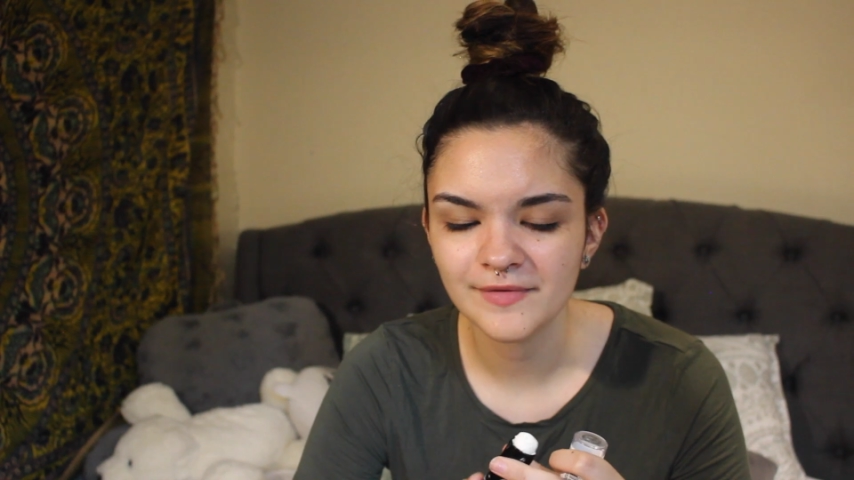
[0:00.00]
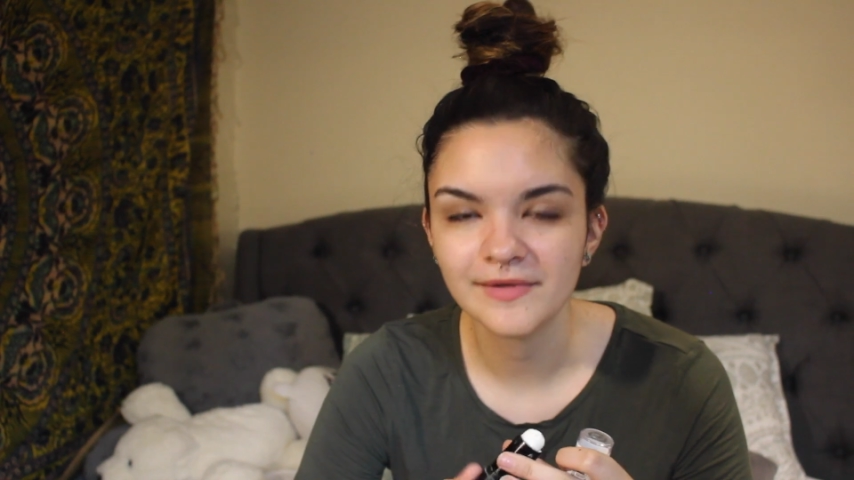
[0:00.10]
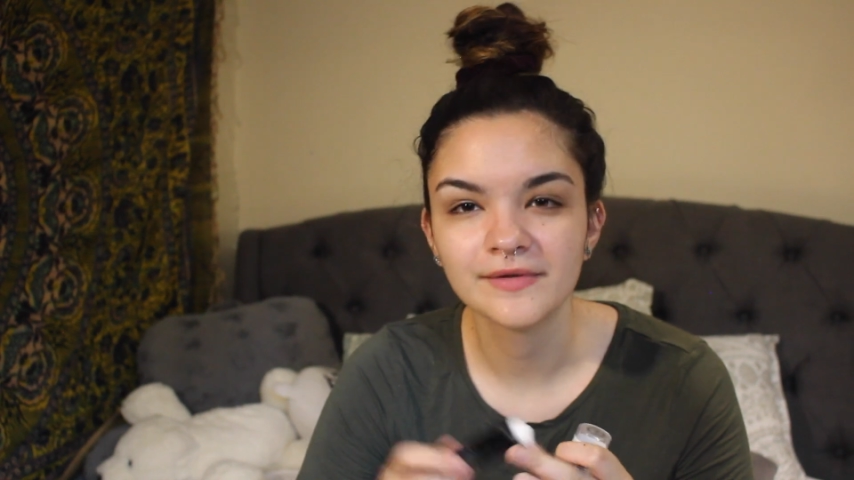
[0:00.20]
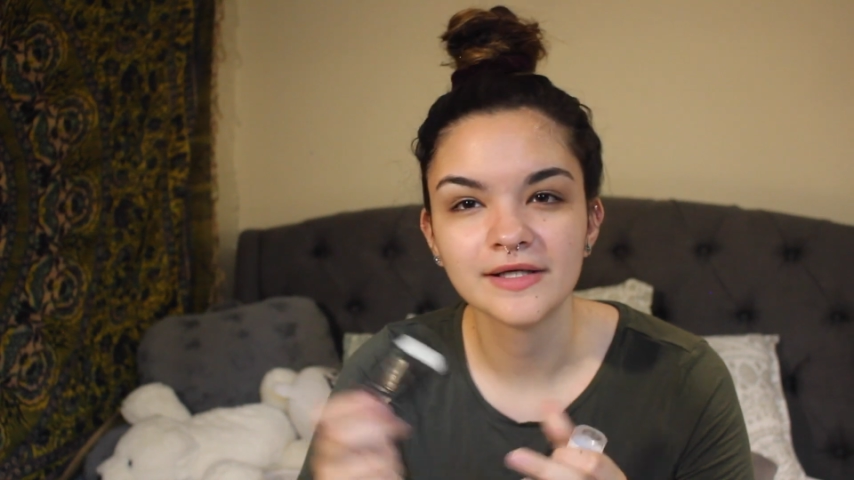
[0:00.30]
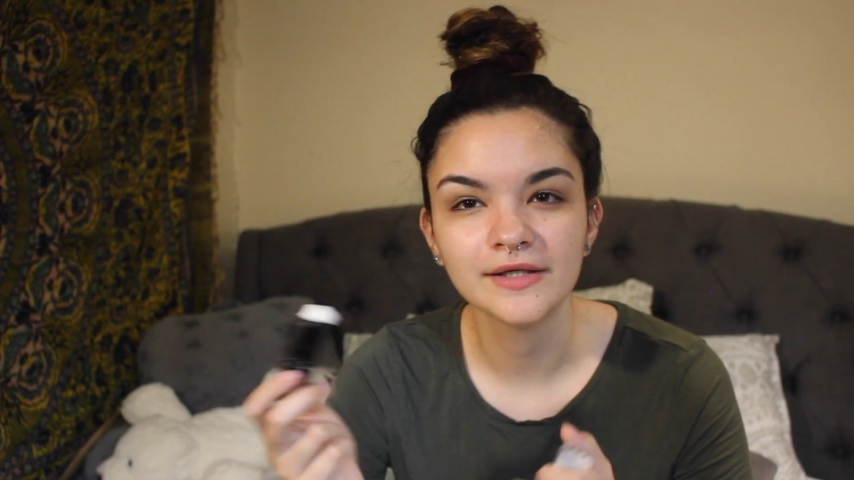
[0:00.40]
would
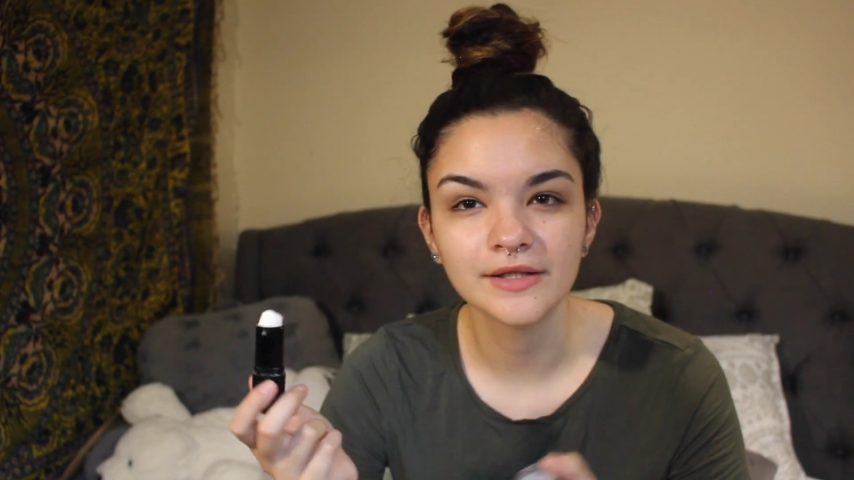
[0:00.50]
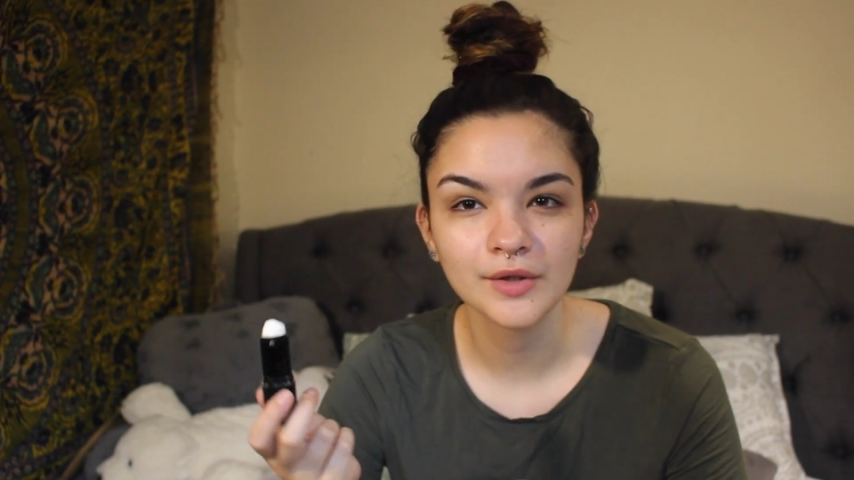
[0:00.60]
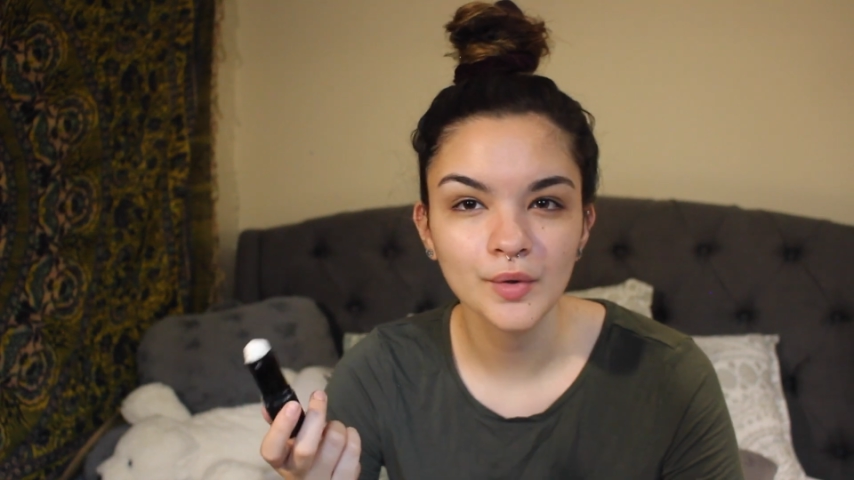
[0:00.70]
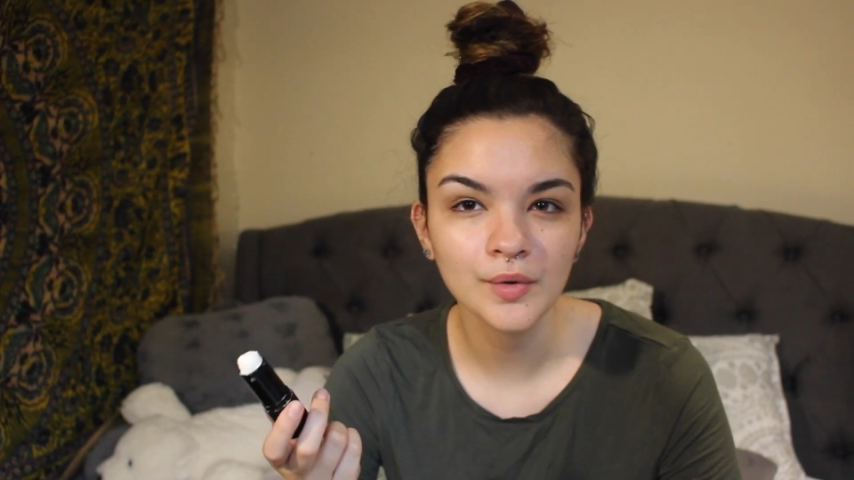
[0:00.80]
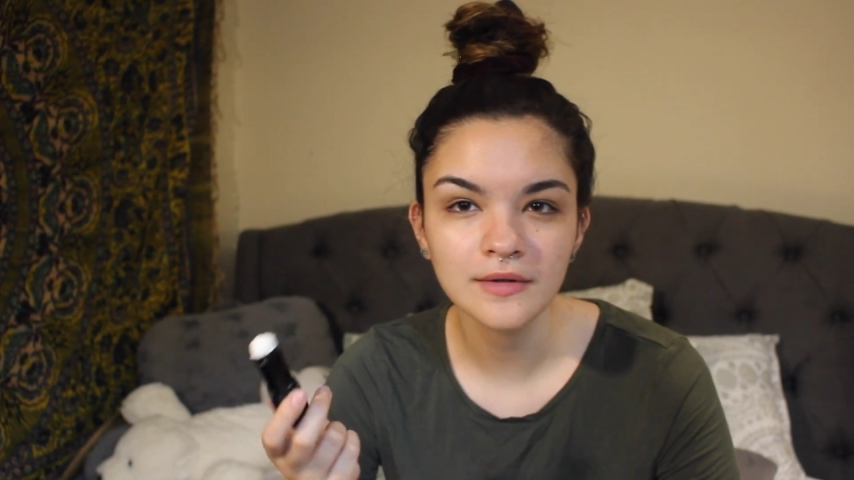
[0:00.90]
be really
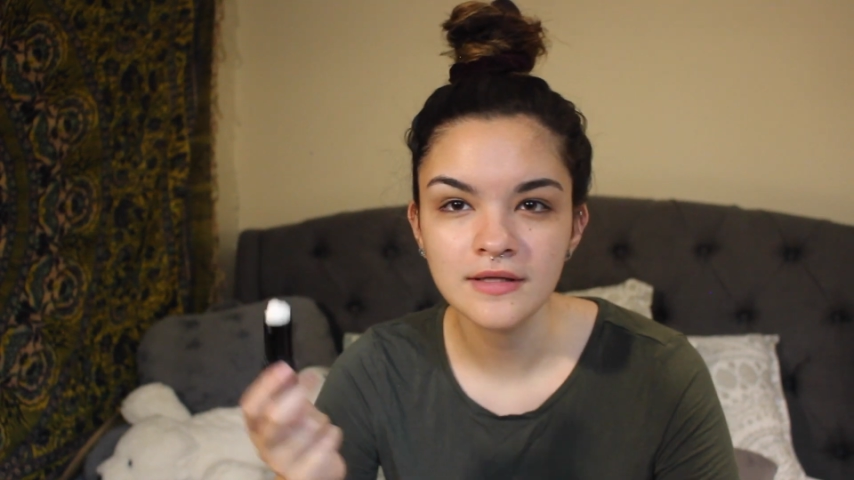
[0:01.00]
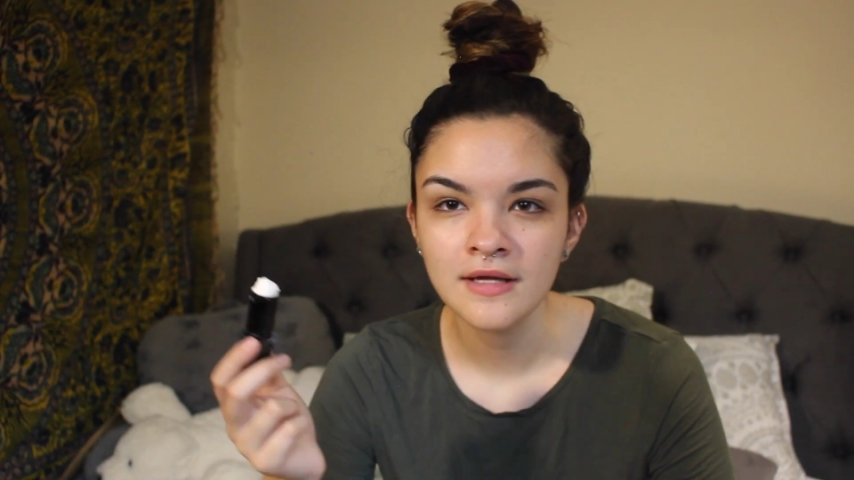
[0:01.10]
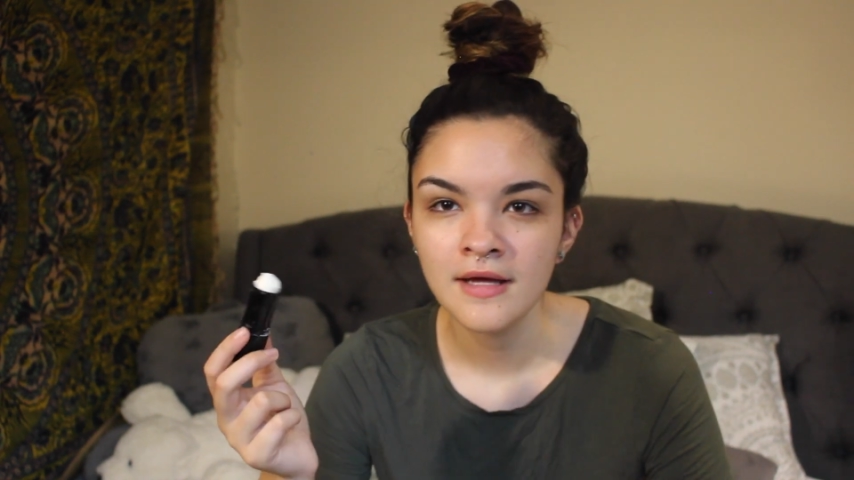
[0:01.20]
cool,